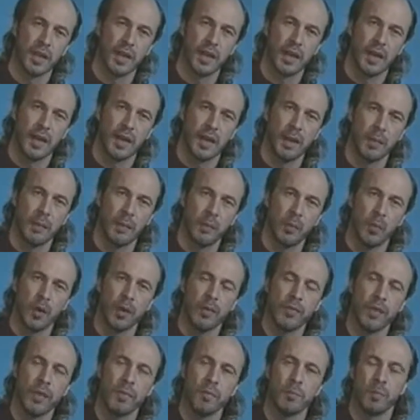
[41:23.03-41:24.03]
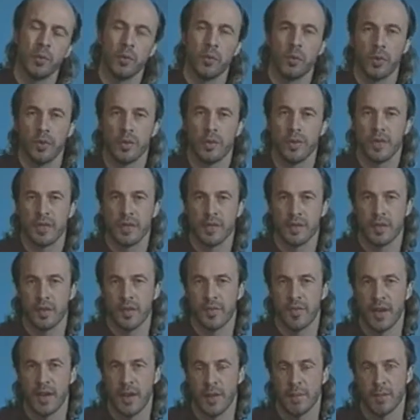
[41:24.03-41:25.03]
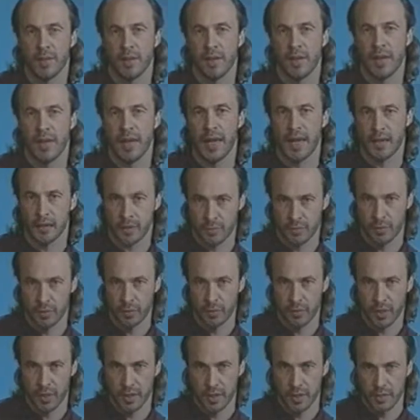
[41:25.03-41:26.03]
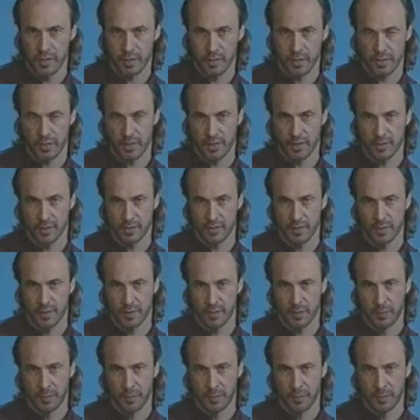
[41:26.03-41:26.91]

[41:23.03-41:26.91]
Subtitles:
One of the important things that have happened in the last few years is that